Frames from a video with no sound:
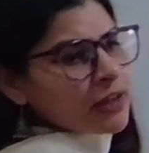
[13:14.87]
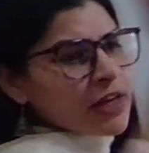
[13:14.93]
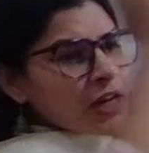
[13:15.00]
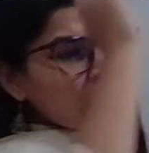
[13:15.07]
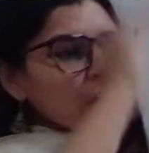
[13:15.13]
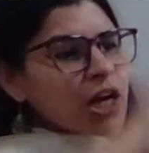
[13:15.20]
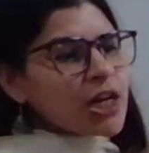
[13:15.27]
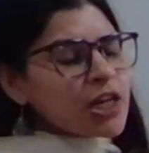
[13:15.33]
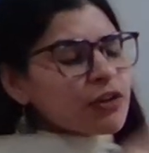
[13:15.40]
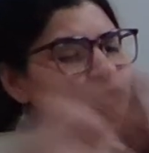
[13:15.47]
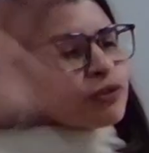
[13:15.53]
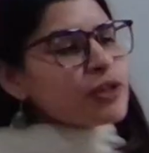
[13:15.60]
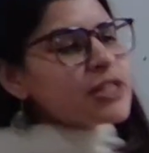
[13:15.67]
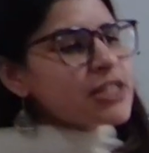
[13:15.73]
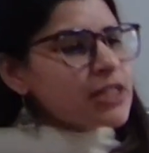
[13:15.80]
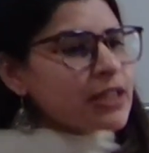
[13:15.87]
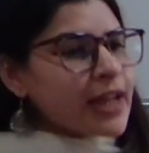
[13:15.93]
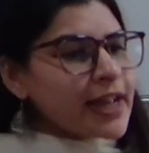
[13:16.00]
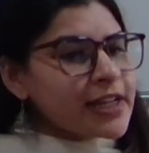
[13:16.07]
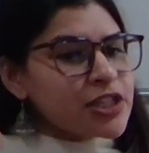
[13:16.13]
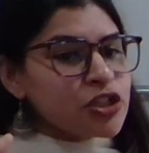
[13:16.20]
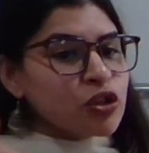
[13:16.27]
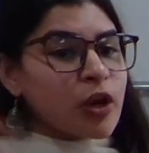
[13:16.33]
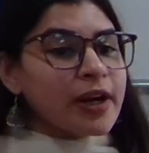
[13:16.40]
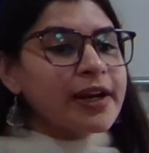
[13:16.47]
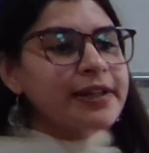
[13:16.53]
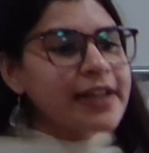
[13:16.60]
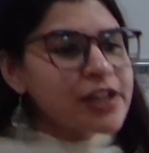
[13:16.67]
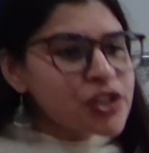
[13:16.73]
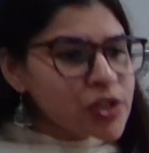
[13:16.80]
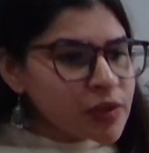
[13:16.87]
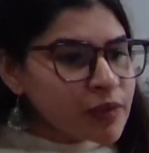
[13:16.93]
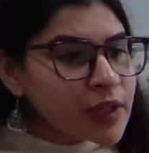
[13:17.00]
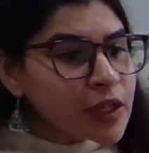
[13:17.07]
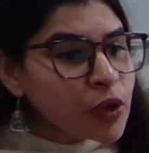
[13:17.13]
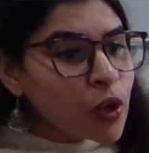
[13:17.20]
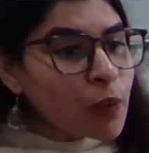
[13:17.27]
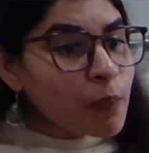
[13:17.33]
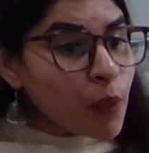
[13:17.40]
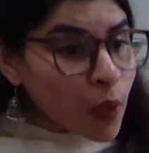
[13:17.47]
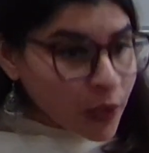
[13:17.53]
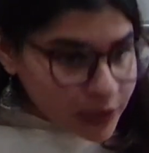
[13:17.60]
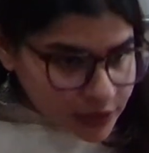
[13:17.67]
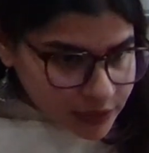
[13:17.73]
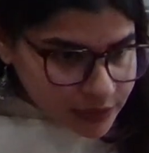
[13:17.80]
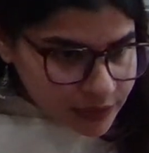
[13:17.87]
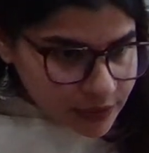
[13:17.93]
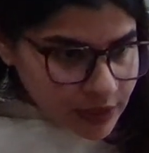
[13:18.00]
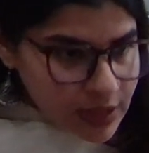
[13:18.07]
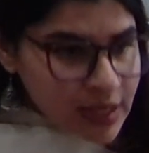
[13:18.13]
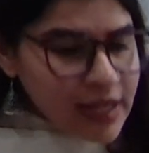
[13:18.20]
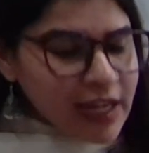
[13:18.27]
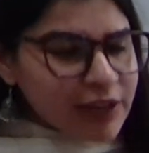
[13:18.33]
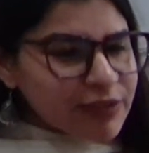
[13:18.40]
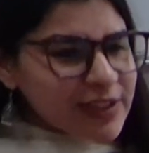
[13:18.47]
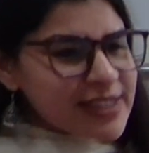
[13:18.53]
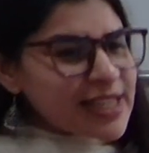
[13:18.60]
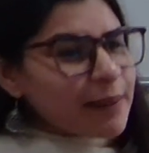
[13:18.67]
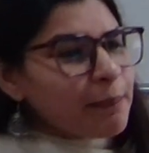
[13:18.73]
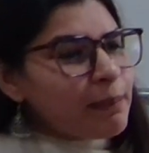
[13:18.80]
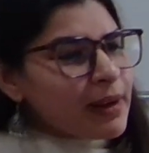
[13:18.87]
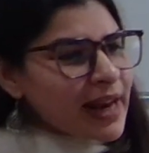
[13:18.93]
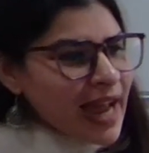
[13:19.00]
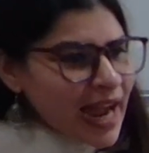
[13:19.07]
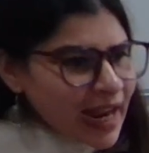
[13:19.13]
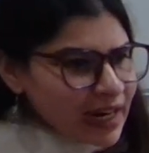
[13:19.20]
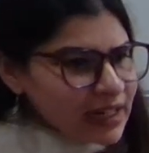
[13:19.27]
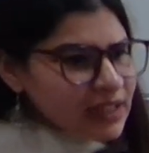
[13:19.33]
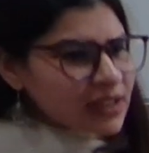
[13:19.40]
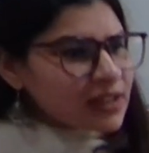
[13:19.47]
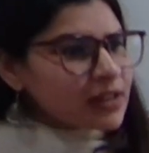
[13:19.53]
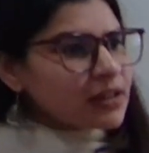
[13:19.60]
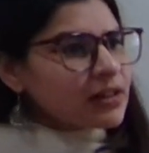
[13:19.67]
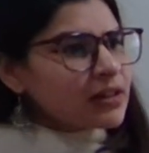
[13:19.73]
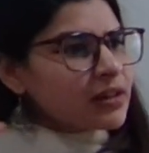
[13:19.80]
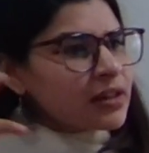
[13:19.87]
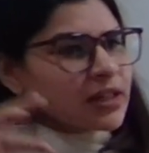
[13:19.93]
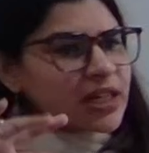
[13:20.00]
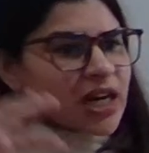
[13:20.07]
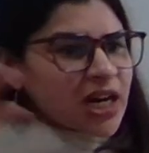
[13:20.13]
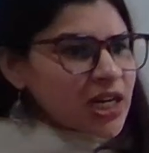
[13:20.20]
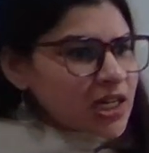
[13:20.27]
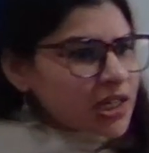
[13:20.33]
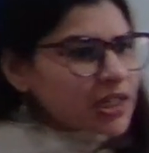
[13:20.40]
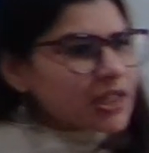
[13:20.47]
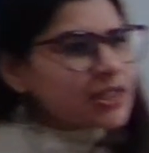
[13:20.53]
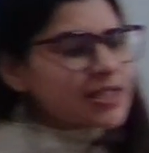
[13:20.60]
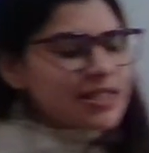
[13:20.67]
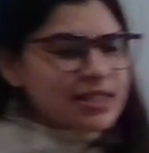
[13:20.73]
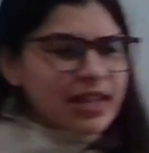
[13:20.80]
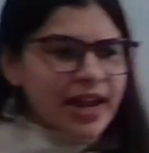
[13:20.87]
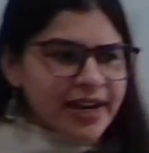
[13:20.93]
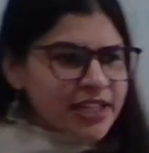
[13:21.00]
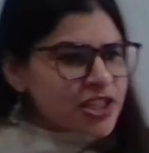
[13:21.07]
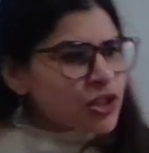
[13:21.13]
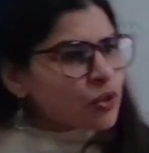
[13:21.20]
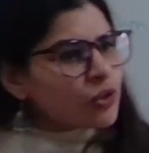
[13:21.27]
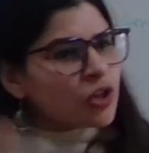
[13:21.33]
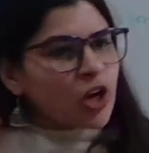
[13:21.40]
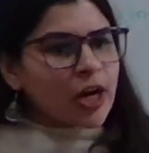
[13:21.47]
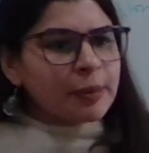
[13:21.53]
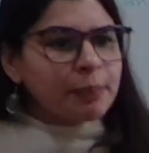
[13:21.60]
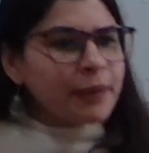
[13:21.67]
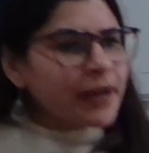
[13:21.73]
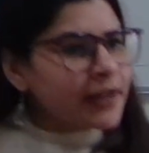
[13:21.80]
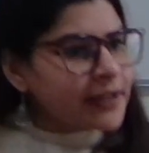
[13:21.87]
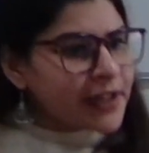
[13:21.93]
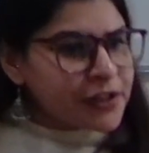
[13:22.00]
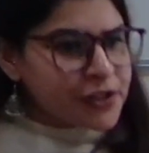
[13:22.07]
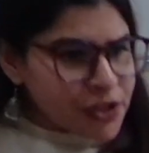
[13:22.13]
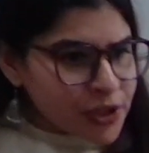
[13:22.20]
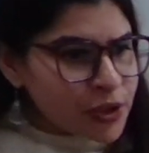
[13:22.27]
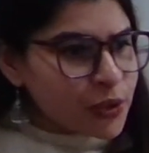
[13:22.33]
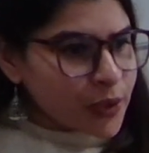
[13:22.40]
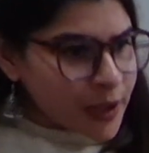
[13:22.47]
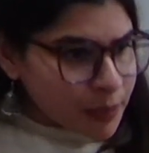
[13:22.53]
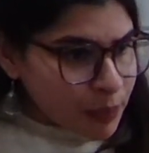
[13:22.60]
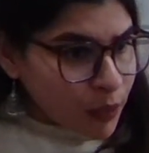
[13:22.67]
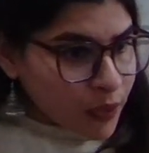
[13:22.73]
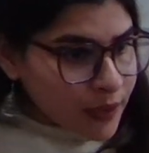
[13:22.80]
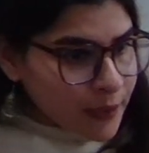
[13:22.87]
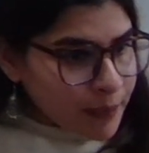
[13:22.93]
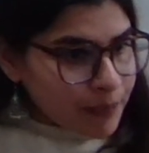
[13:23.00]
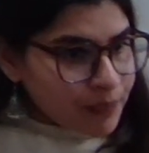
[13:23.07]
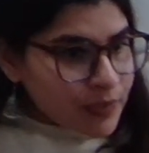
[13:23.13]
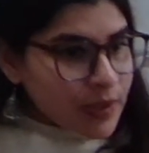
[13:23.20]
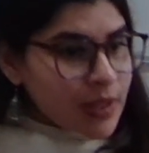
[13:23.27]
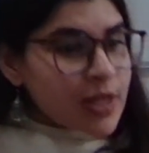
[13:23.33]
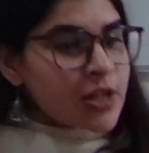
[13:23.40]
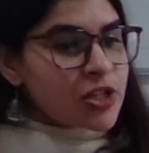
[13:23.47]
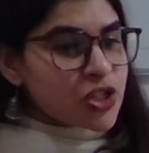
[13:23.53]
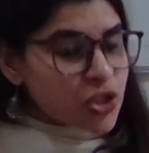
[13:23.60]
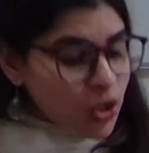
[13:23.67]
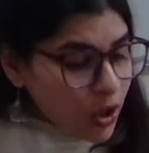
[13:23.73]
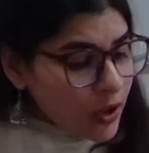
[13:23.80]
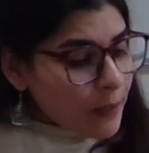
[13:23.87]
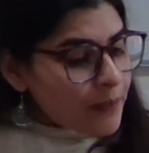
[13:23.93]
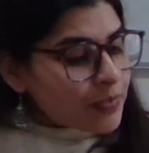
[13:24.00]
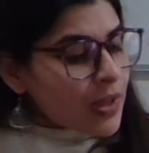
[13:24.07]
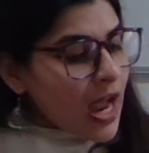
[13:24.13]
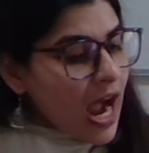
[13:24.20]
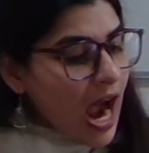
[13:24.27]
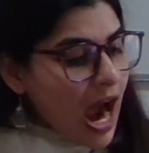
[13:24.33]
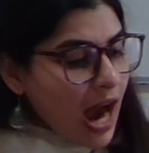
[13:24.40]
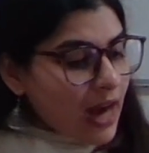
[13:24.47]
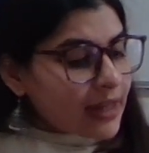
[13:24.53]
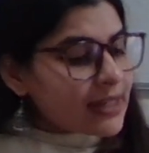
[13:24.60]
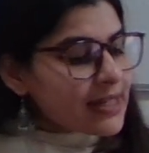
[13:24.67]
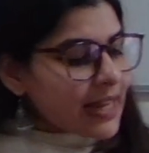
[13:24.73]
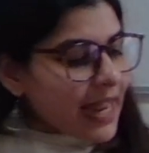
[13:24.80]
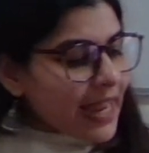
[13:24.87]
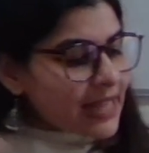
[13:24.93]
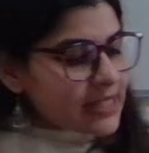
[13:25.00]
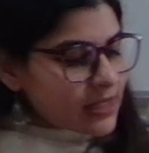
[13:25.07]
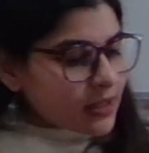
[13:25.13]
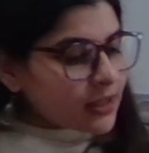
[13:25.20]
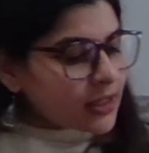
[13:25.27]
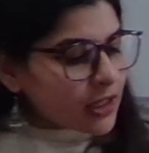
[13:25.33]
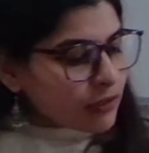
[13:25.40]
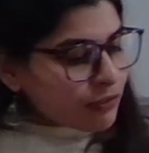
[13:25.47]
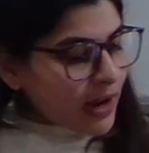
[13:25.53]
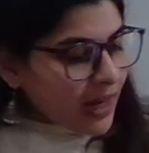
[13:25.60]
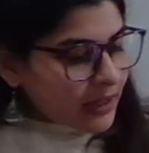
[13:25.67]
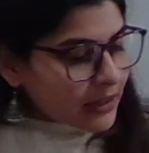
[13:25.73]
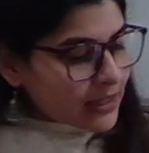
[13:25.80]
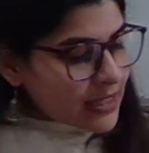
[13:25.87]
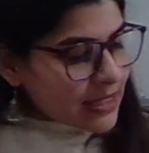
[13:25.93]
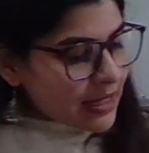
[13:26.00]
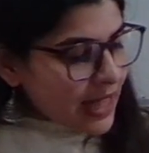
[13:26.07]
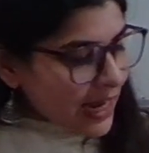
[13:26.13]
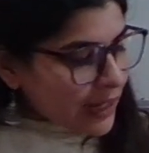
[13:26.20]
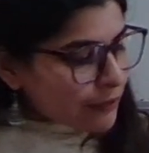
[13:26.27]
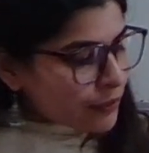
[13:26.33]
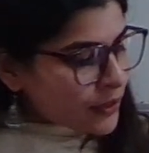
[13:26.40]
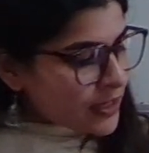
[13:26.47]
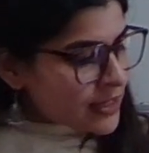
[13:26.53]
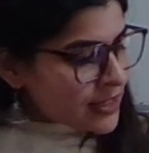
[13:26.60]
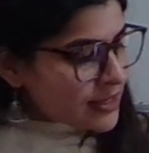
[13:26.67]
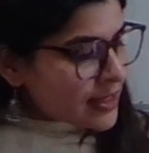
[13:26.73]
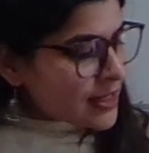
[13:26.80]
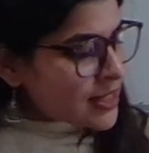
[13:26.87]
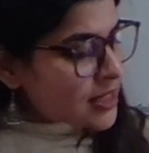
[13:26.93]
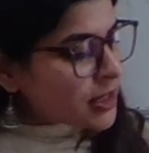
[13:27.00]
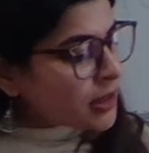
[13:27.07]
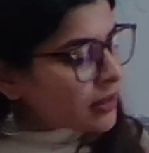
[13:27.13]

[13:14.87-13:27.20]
colorful slides, your attention will go more. If it's a black colored slides, you will not pay attention to it more. So, our external factors like, for instance, the